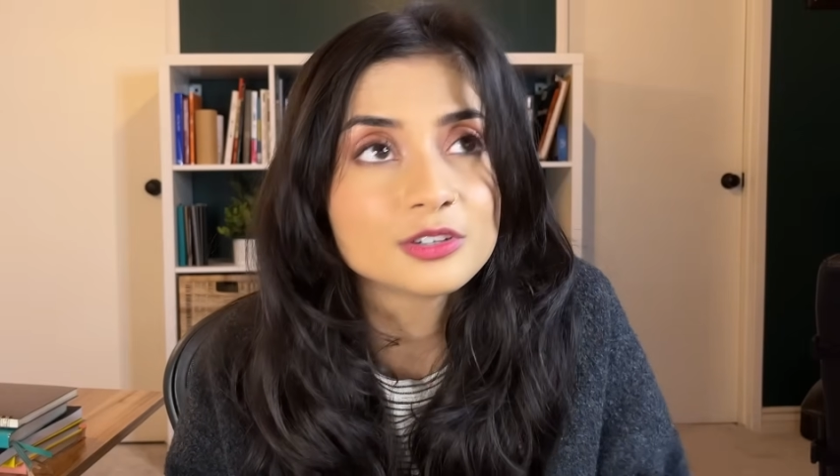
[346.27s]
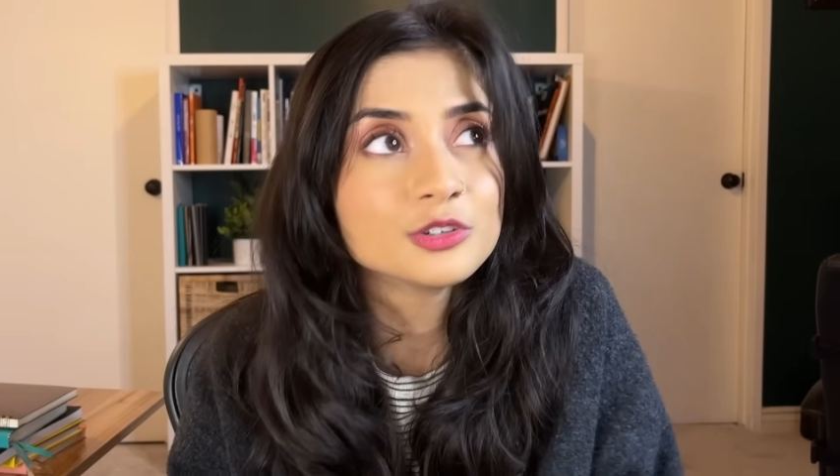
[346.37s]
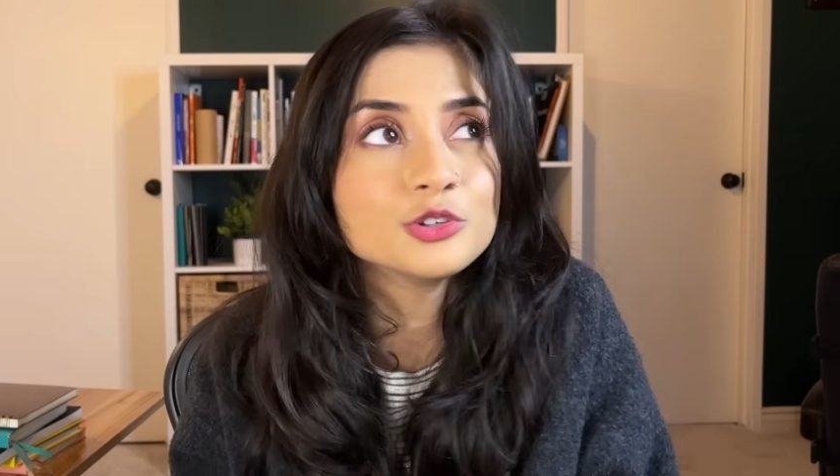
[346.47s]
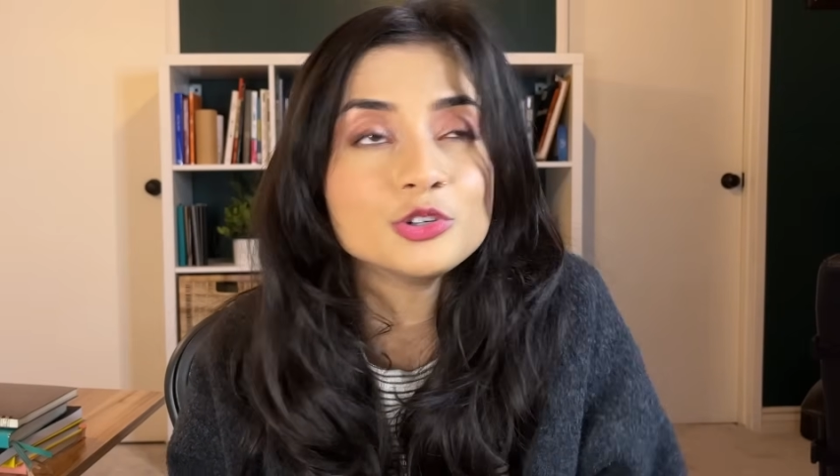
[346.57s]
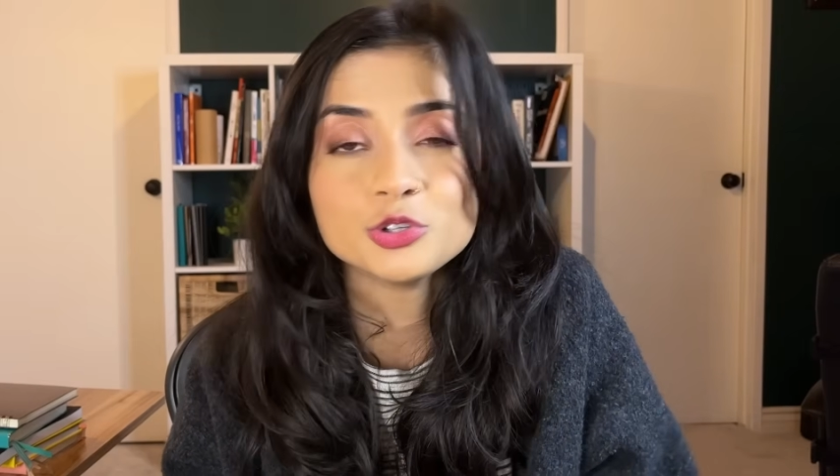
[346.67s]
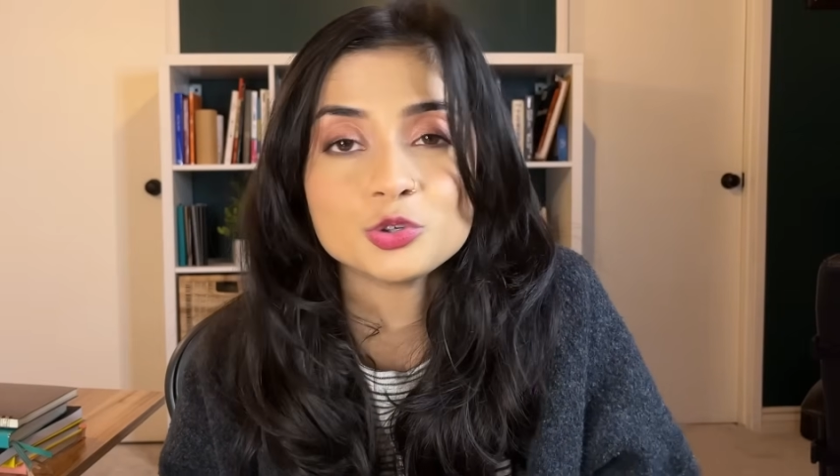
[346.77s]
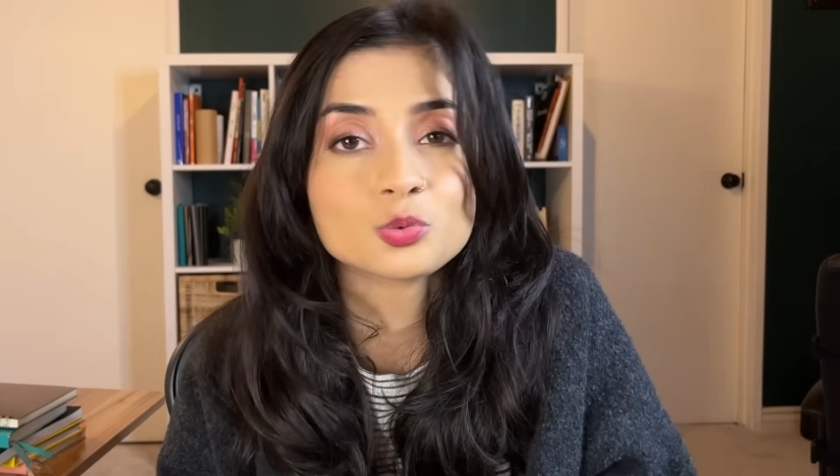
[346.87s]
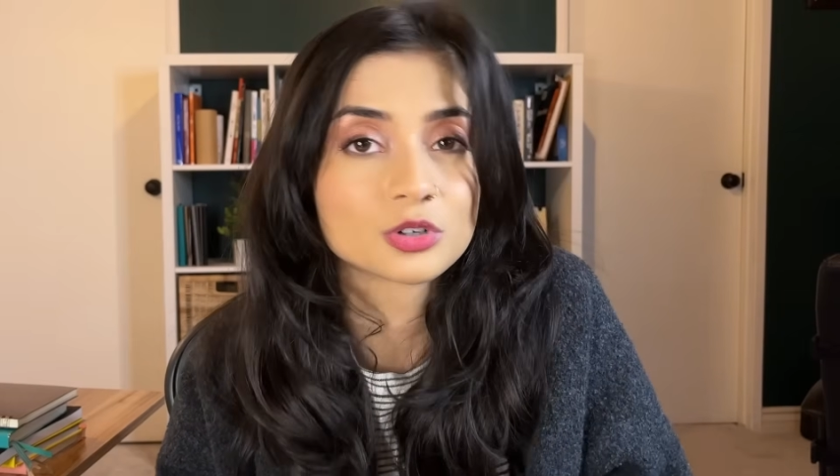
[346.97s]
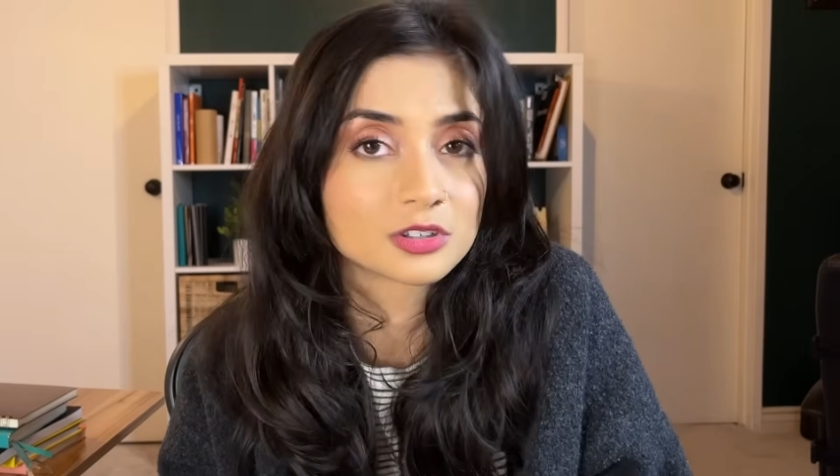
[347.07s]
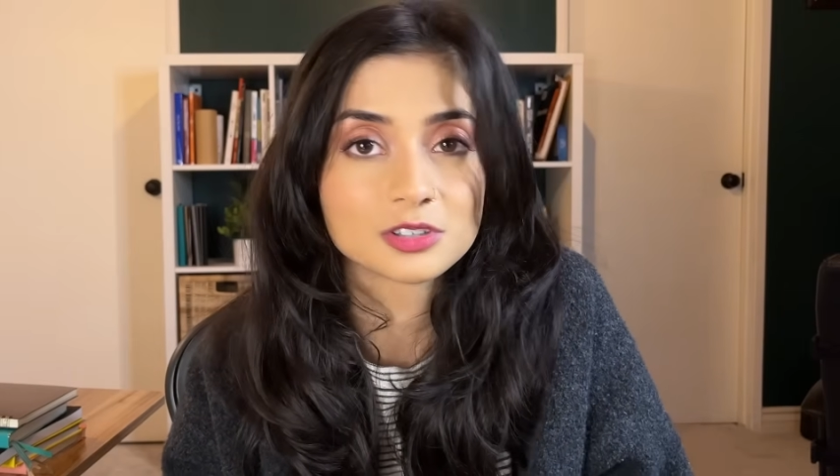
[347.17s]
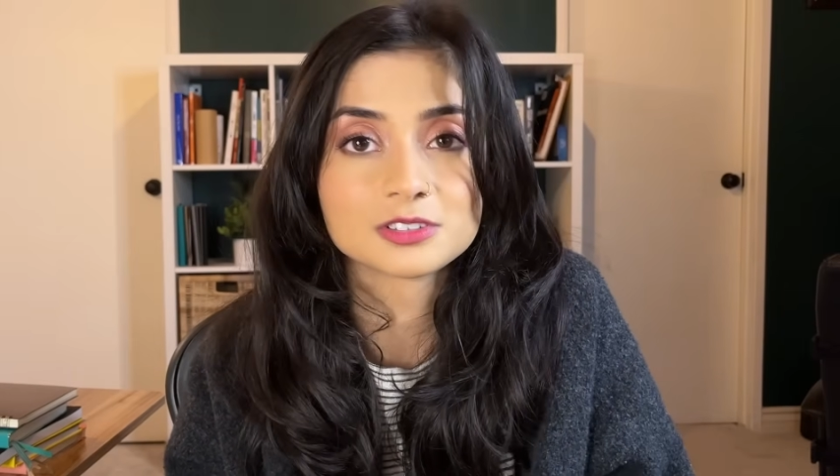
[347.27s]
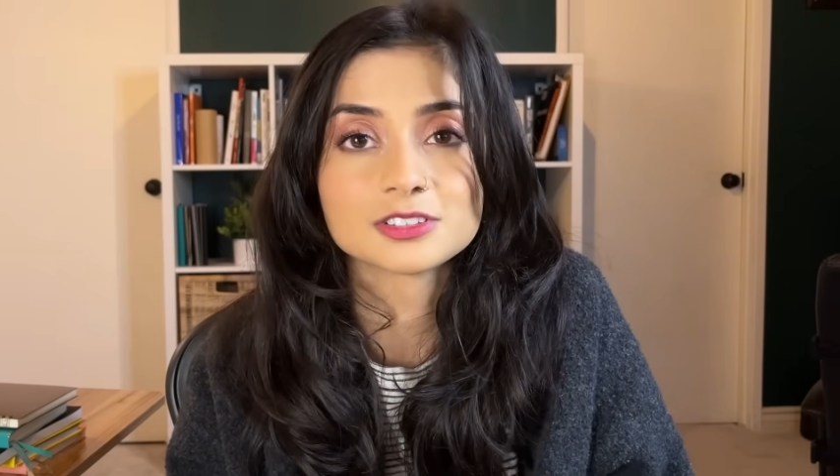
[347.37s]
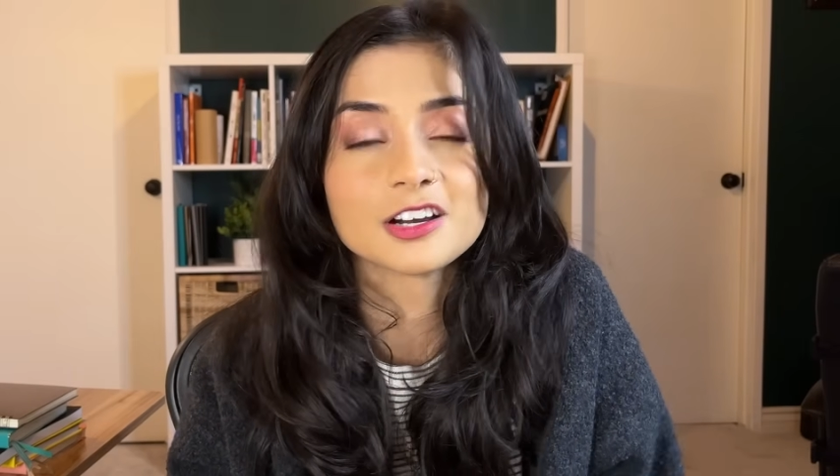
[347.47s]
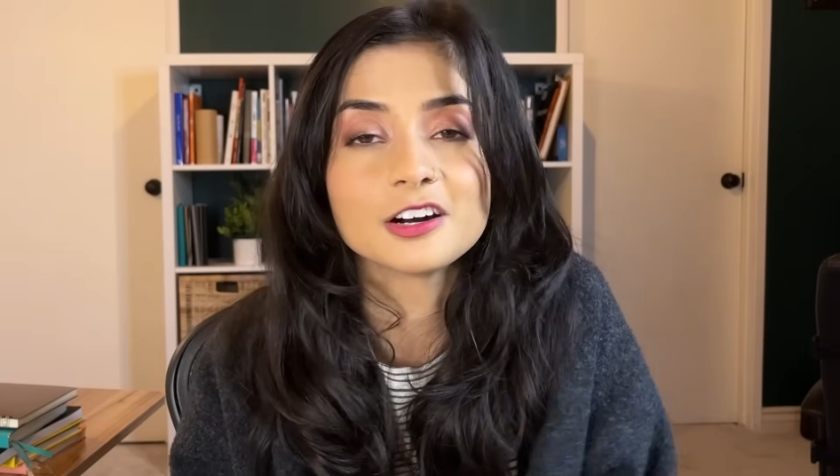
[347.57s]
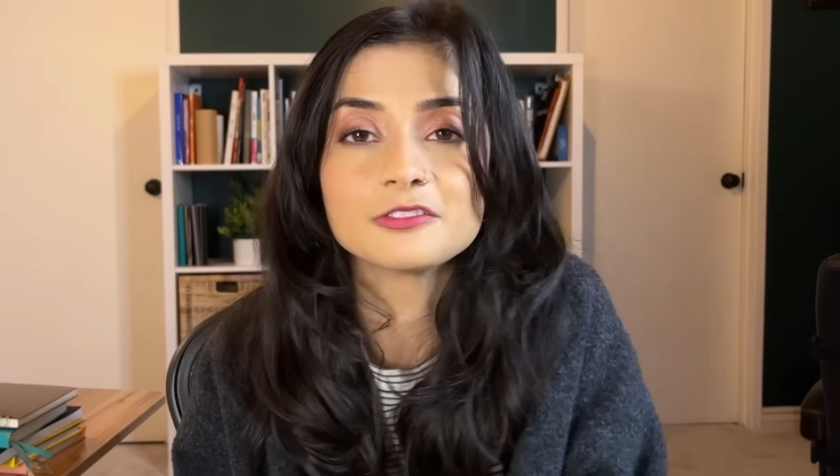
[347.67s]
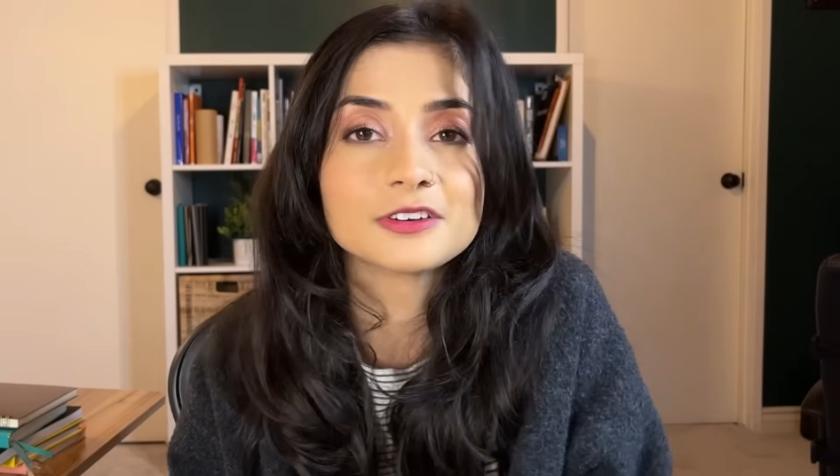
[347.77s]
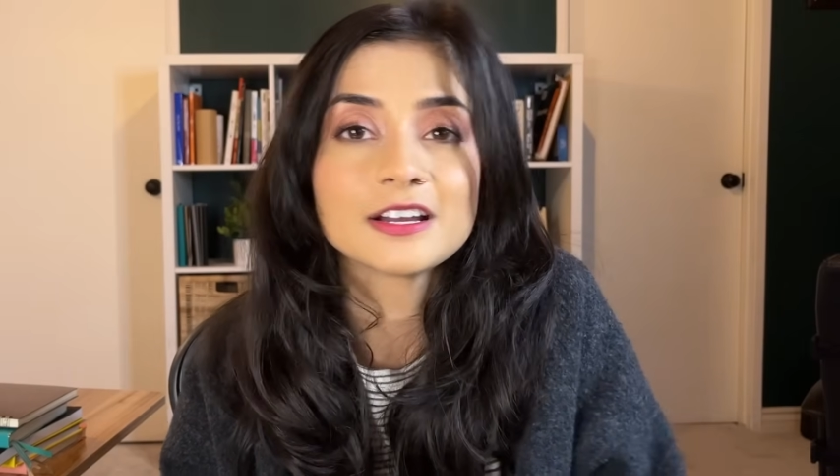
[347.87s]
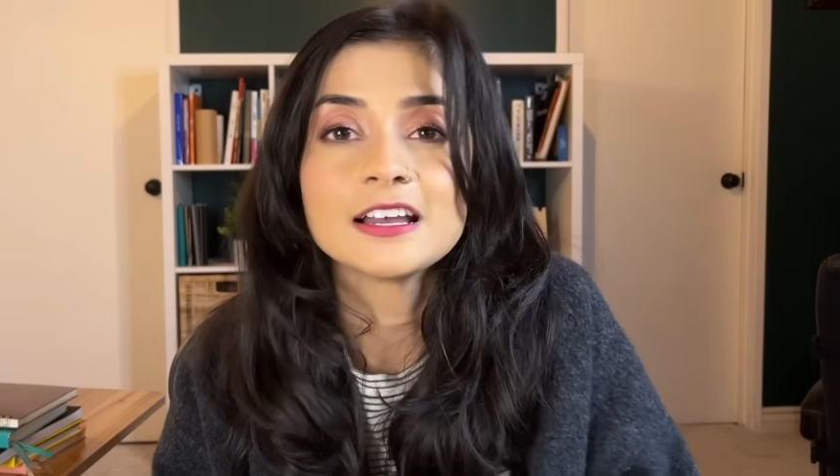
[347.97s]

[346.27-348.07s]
new world of